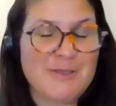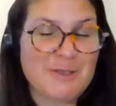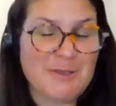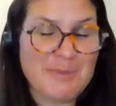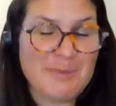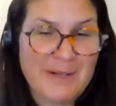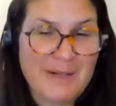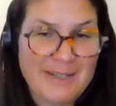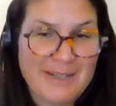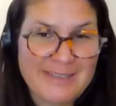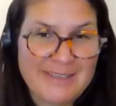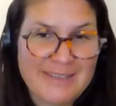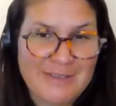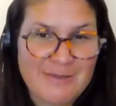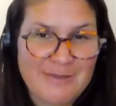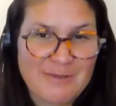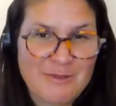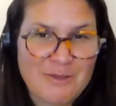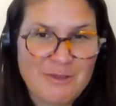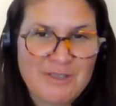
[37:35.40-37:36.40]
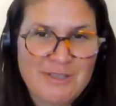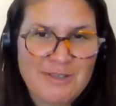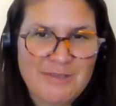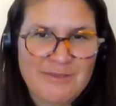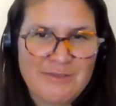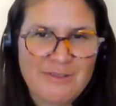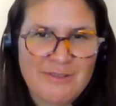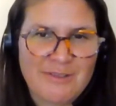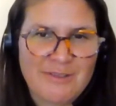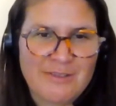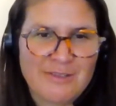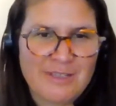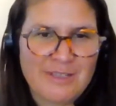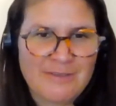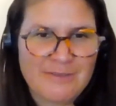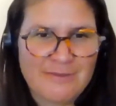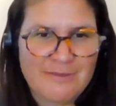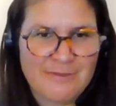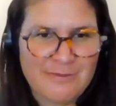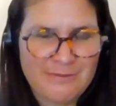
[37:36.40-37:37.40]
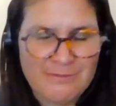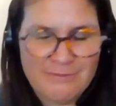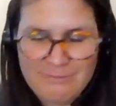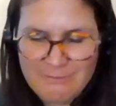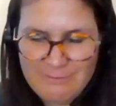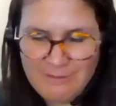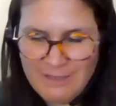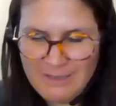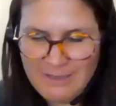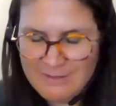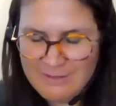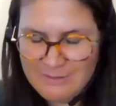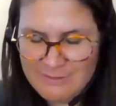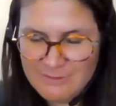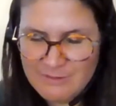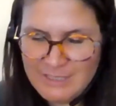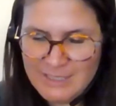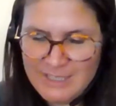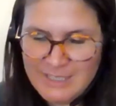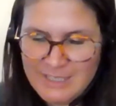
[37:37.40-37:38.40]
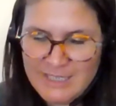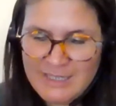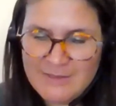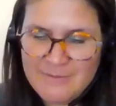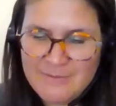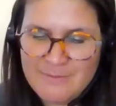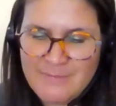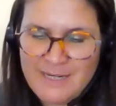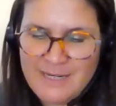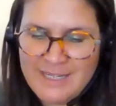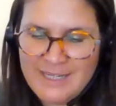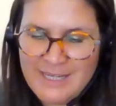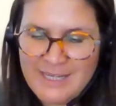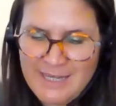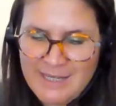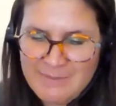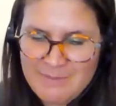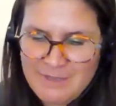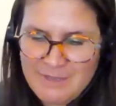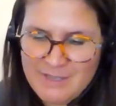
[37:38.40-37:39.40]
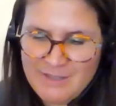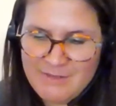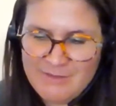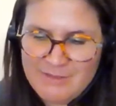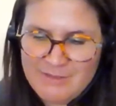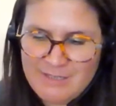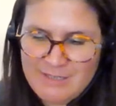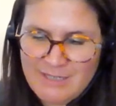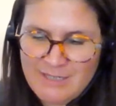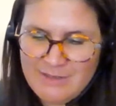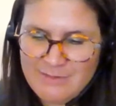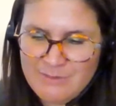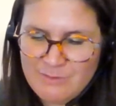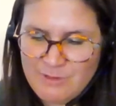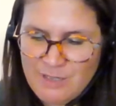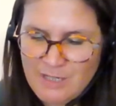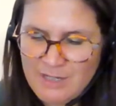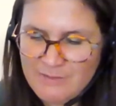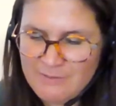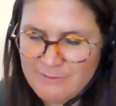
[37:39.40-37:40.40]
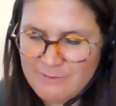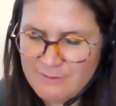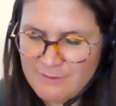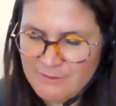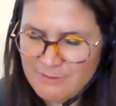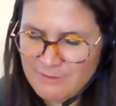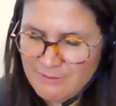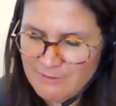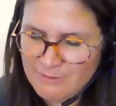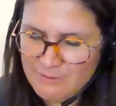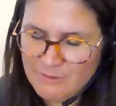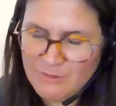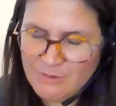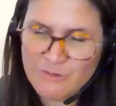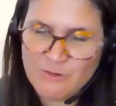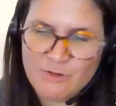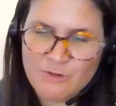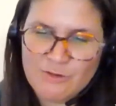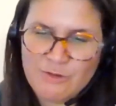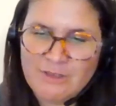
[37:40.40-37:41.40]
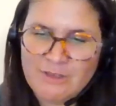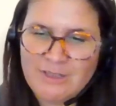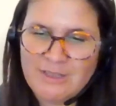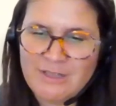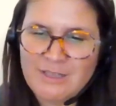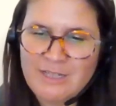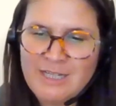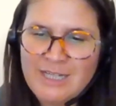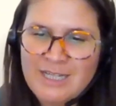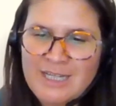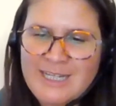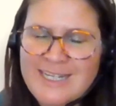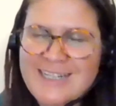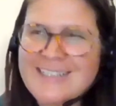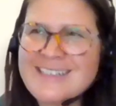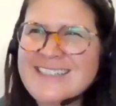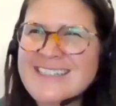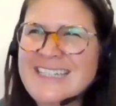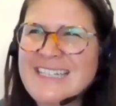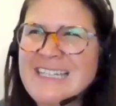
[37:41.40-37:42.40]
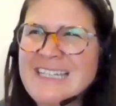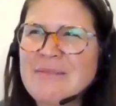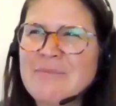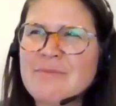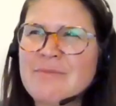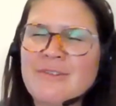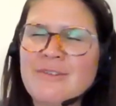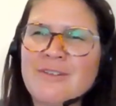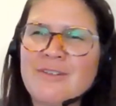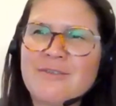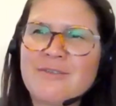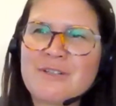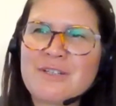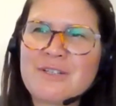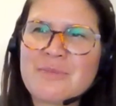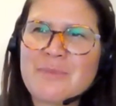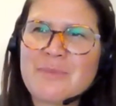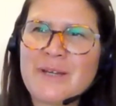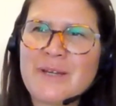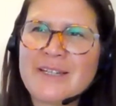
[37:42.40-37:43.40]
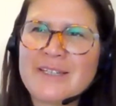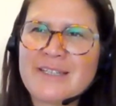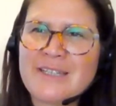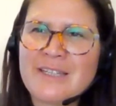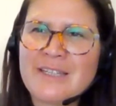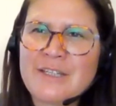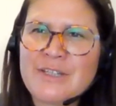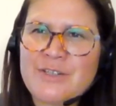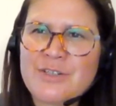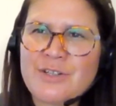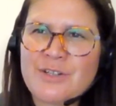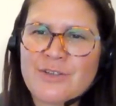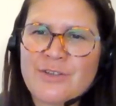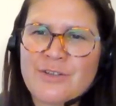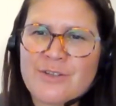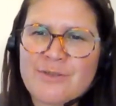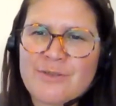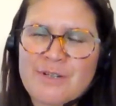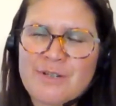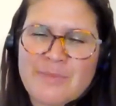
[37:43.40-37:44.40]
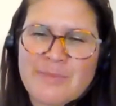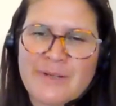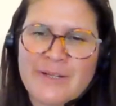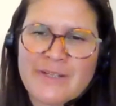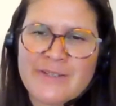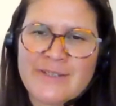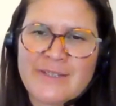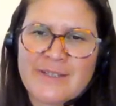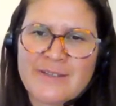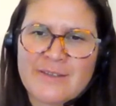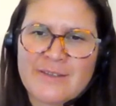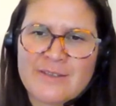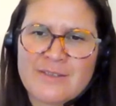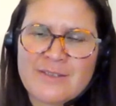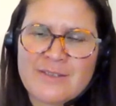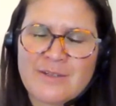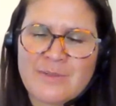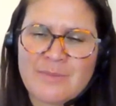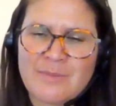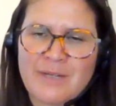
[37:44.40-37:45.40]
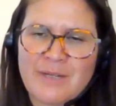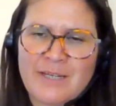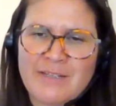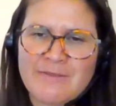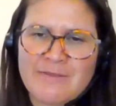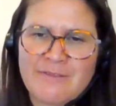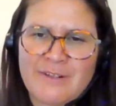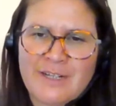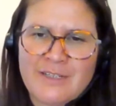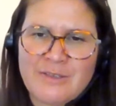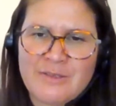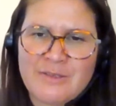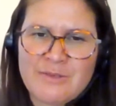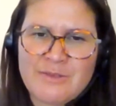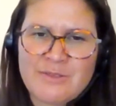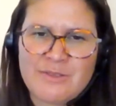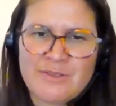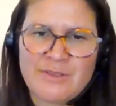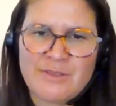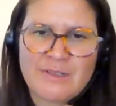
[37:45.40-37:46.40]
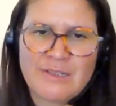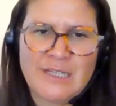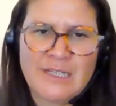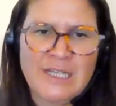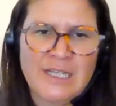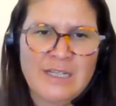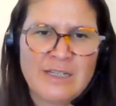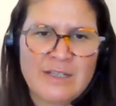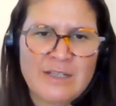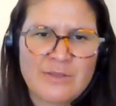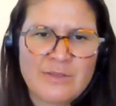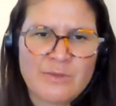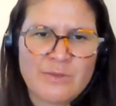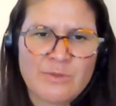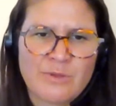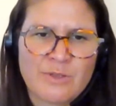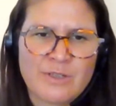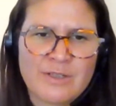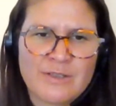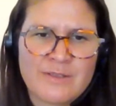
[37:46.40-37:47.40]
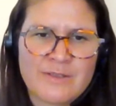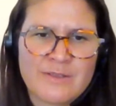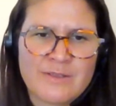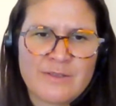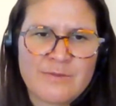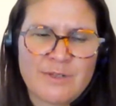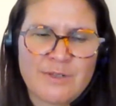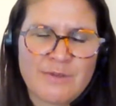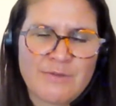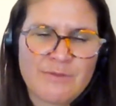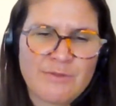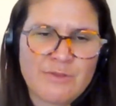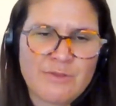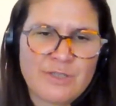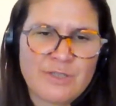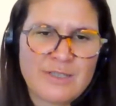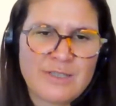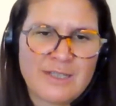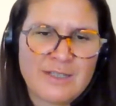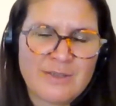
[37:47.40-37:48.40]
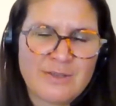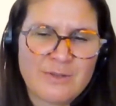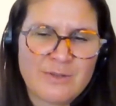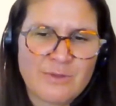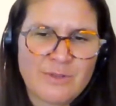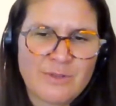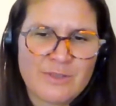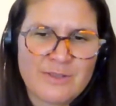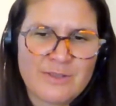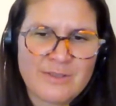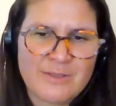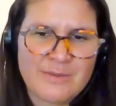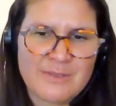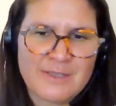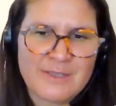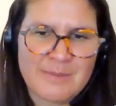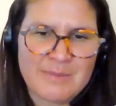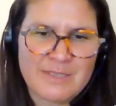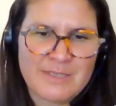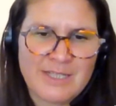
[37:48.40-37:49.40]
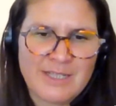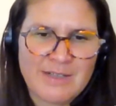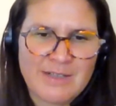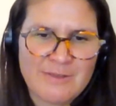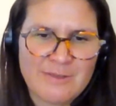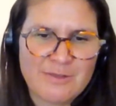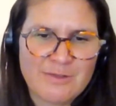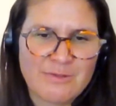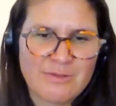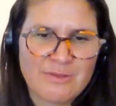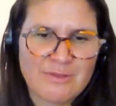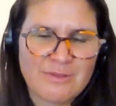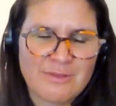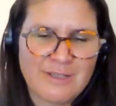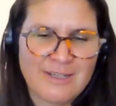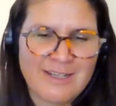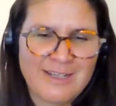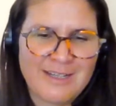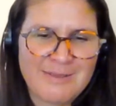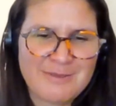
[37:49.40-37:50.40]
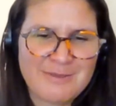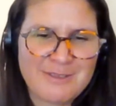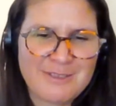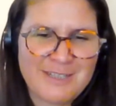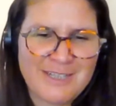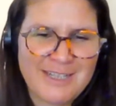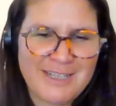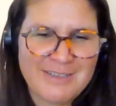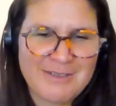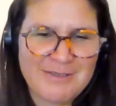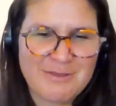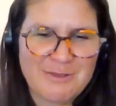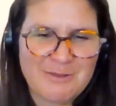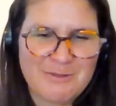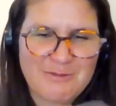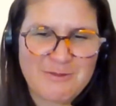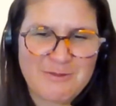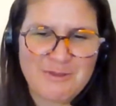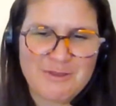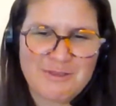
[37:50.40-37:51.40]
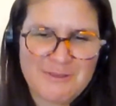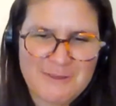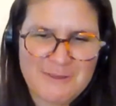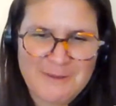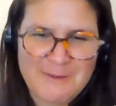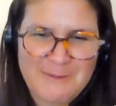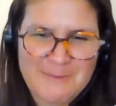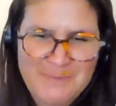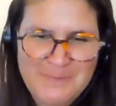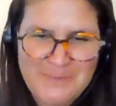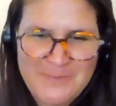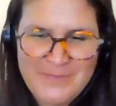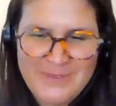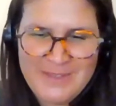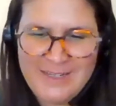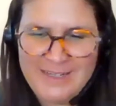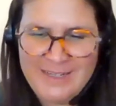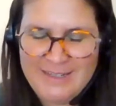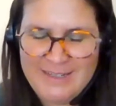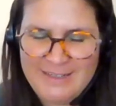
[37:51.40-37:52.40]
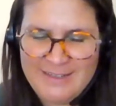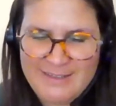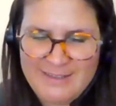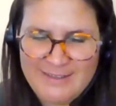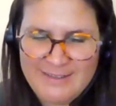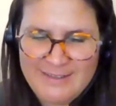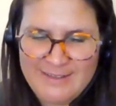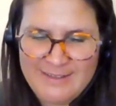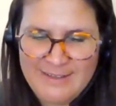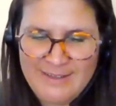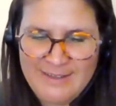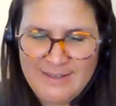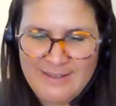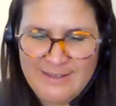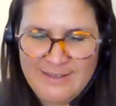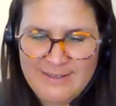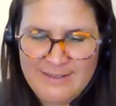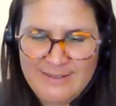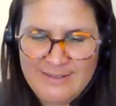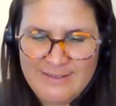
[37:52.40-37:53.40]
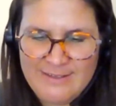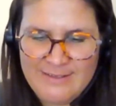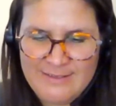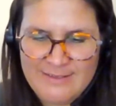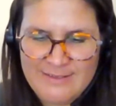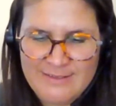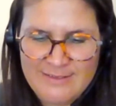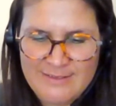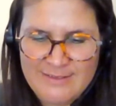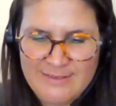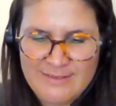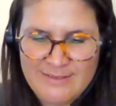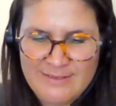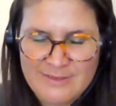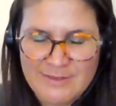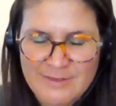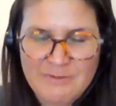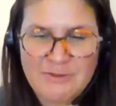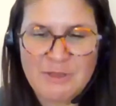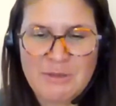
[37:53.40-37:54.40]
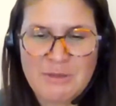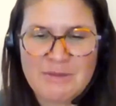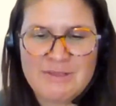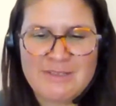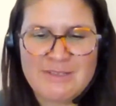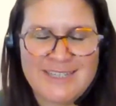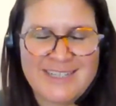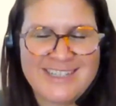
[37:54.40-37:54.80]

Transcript: third party, of course, even if yeah, really, uh, my aim here is to have a, a neutral uh, team uh, respecting each other, respecting some main values uh, uh, towards refugees and towards them themselves. So I would like to, of course, uh, diffuse